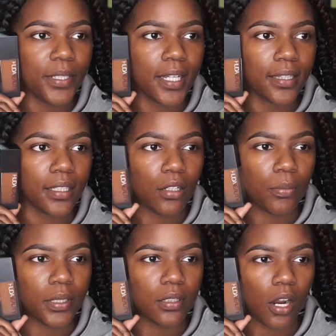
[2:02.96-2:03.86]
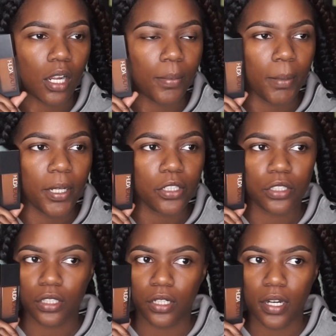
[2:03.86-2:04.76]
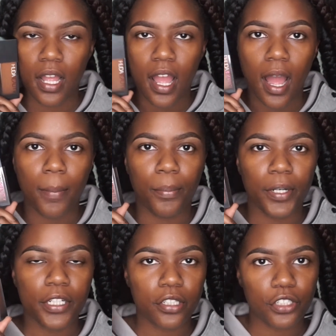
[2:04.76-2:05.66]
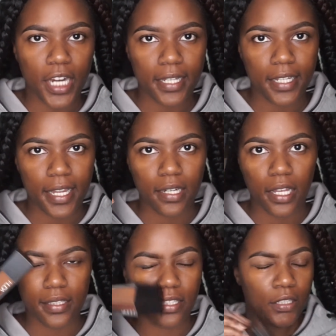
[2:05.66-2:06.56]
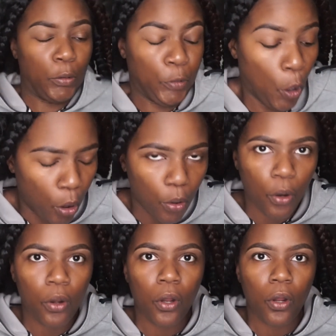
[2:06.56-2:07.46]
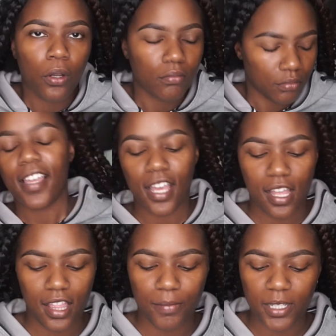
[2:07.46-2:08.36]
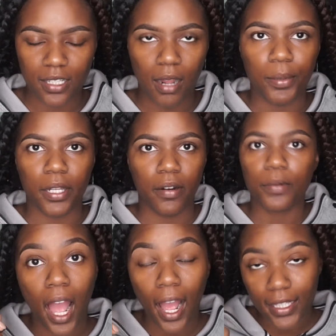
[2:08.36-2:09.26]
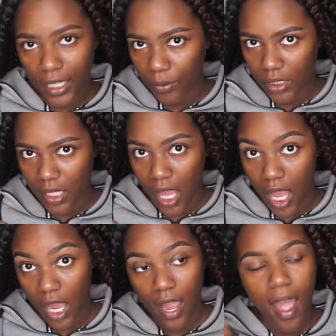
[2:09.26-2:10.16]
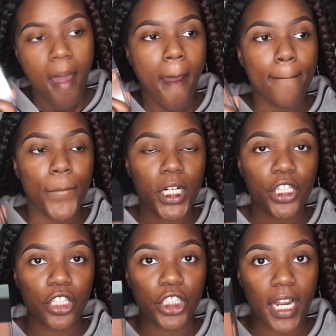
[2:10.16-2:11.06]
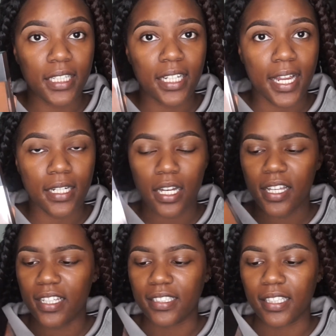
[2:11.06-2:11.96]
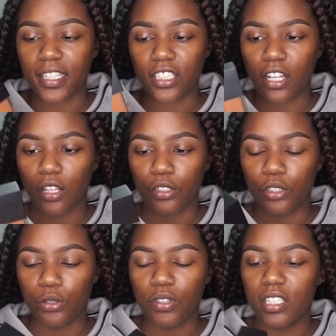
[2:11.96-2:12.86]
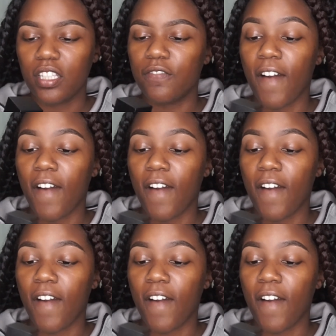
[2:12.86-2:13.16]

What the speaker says: be a little bit dark, but I'm not sure. I'm pretty sure Jackie Aina is this. Oh! Okay, let me stop playing around. As I was saying, I'm pretty sure Jackie Aina is this color too. This is